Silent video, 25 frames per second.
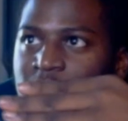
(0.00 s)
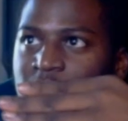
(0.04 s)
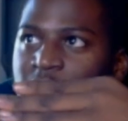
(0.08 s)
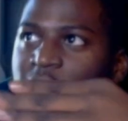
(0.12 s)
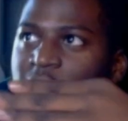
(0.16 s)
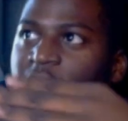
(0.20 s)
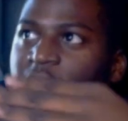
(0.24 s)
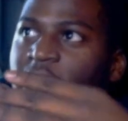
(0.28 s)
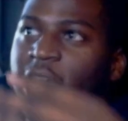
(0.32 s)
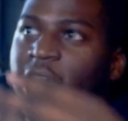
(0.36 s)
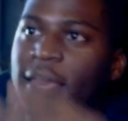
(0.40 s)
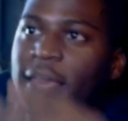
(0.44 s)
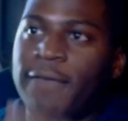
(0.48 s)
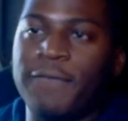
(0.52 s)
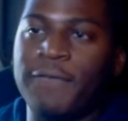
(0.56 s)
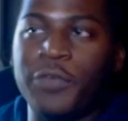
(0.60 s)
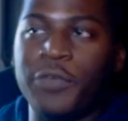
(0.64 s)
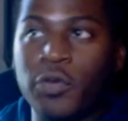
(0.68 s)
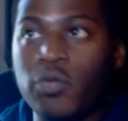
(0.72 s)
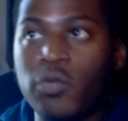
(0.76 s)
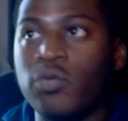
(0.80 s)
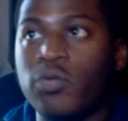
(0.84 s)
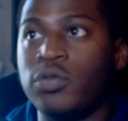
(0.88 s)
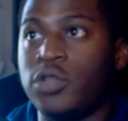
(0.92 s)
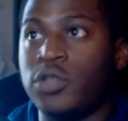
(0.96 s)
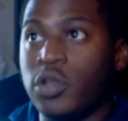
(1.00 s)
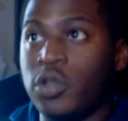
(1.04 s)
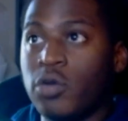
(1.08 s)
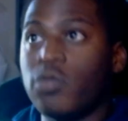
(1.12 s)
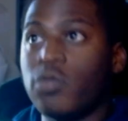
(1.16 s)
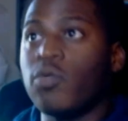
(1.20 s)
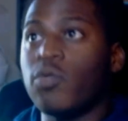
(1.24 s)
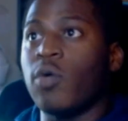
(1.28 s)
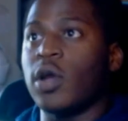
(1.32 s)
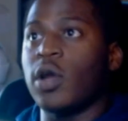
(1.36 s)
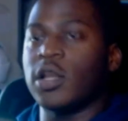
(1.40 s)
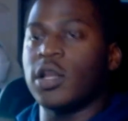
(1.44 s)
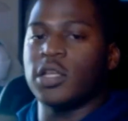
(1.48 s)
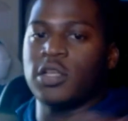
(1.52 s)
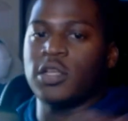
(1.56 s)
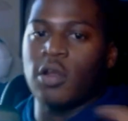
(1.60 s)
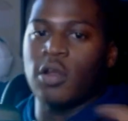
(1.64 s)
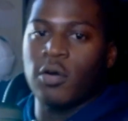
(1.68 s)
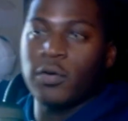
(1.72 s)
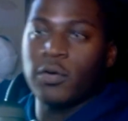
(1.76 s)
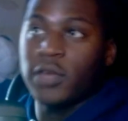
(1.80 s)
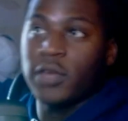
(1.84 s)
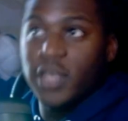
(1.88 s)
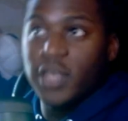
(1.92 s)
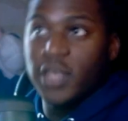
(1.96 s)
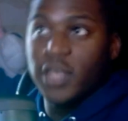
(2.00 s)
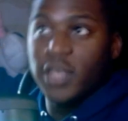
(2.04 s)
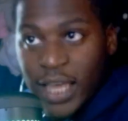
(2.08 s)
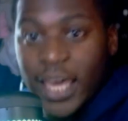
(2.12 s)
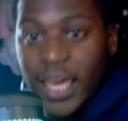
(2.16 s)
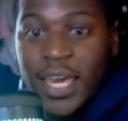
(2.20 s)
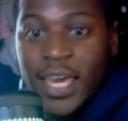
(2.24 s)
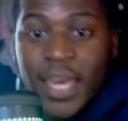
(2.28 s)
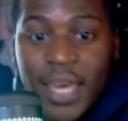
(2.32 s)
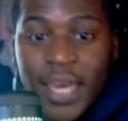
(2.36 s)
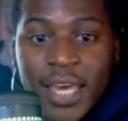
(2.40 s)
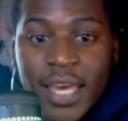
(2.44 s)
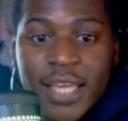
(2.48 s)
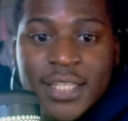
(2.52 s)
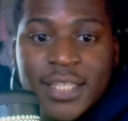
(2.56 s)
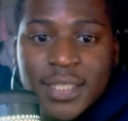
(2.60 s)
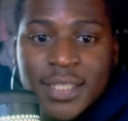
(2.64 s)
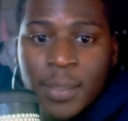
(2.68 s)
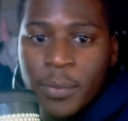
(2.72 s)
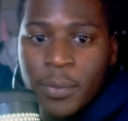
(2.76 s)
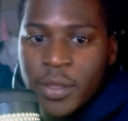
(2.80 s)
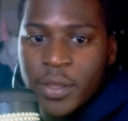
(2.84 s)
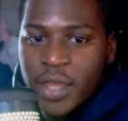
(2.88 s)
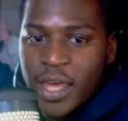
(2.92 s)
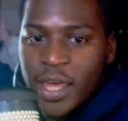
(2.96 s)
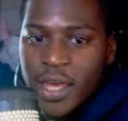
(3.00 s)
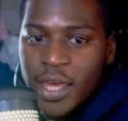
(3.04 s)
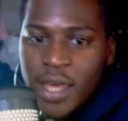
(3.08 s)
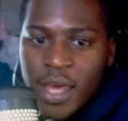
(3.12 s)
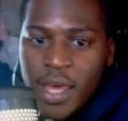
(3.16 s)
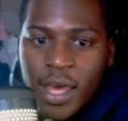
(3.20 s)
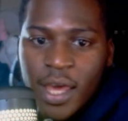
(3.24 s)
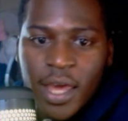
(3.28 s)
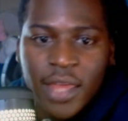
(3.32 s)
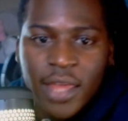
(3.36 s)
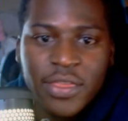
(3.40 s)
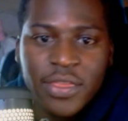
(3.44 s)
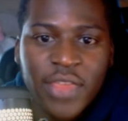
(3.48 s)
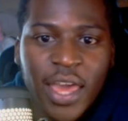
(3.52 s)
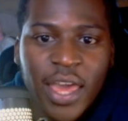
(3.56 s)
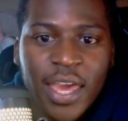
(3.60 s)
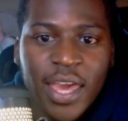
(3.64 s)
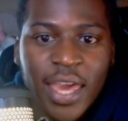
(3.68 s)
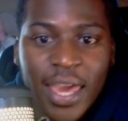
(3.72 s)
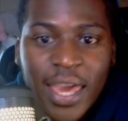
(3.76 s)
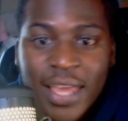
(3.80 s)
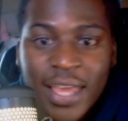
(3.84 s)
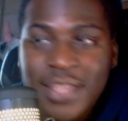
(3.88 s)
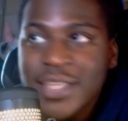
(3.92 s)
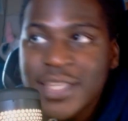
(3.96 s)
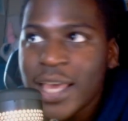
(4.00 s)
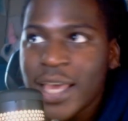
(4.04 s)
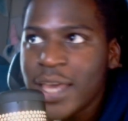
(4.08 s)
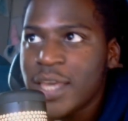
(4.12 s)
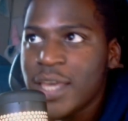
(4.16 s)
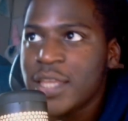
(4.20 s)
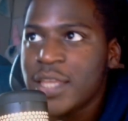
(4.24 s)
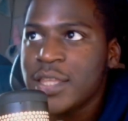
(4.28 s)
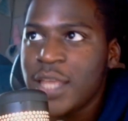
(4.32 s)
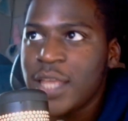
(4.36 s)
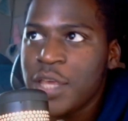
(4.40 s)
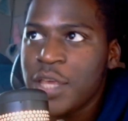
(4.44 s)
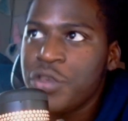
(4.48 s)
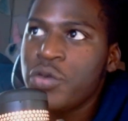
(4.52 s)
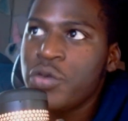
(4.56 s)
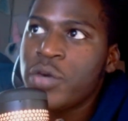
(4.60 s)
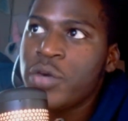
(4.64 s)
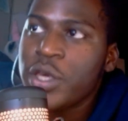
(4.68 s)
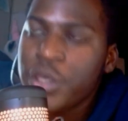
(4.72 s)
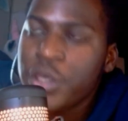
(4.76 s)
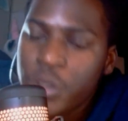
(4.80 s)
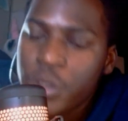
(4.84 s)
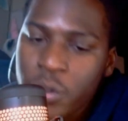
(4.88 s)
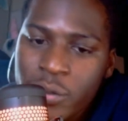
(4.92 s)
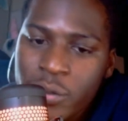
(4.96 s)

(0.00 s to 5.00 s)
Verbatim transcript: if you do want to know take in some of they they intake, then you can use